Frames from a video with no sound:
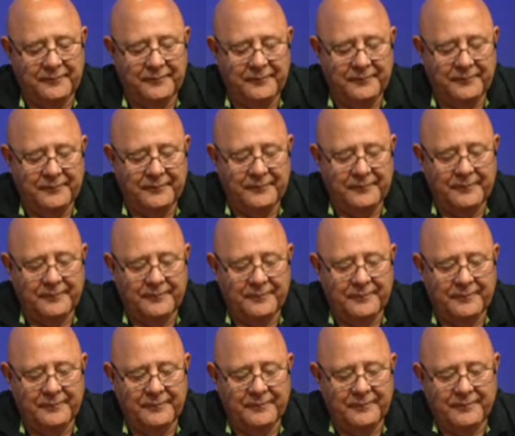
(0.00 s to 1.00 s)

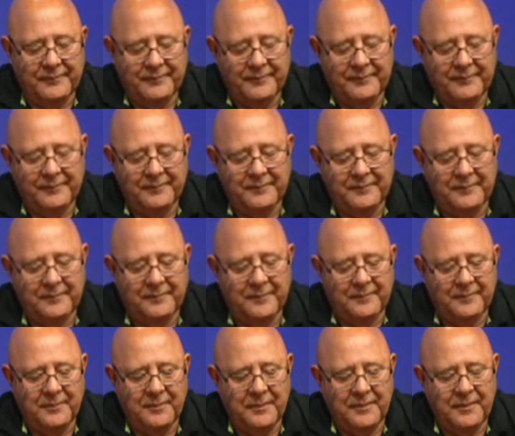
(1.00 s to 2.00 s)

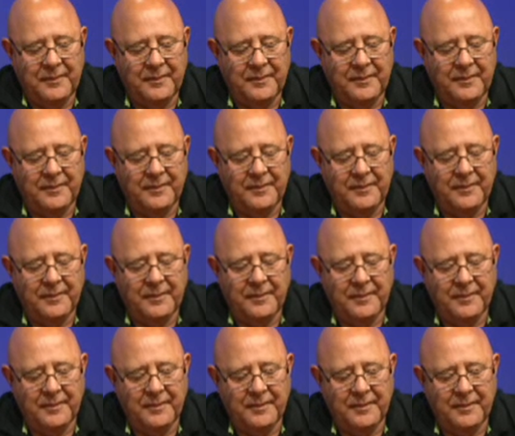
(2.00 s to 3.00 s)

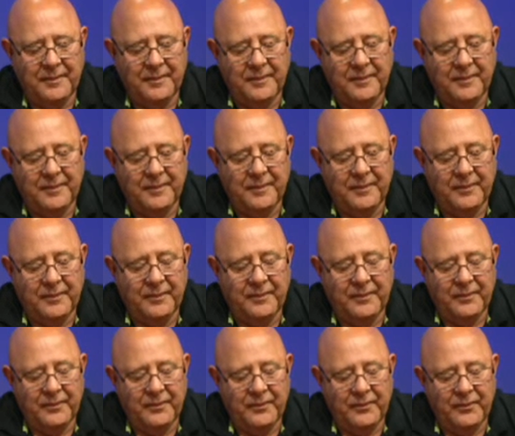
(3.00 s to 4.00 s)

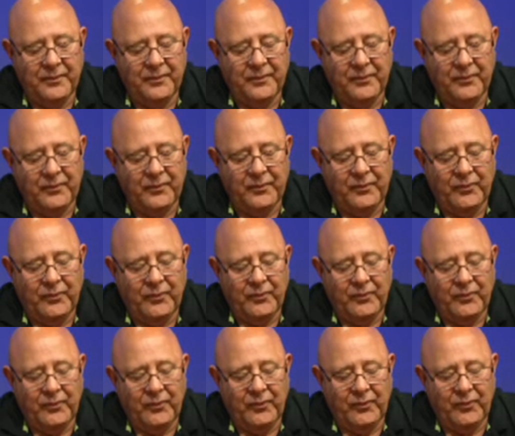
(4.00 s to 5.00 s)

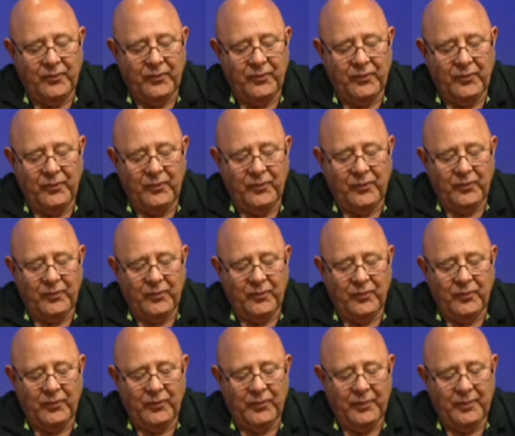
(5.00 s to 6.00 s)

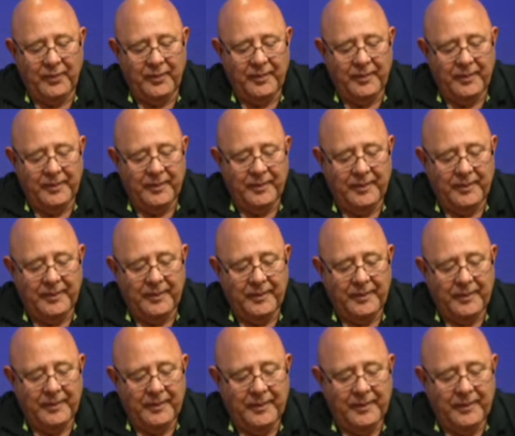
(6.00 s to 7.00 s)

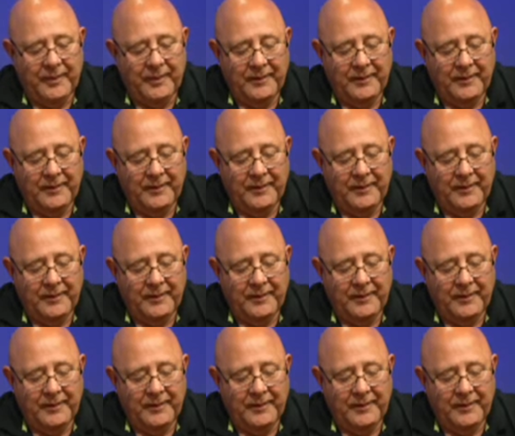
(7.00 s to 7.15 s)
(silent)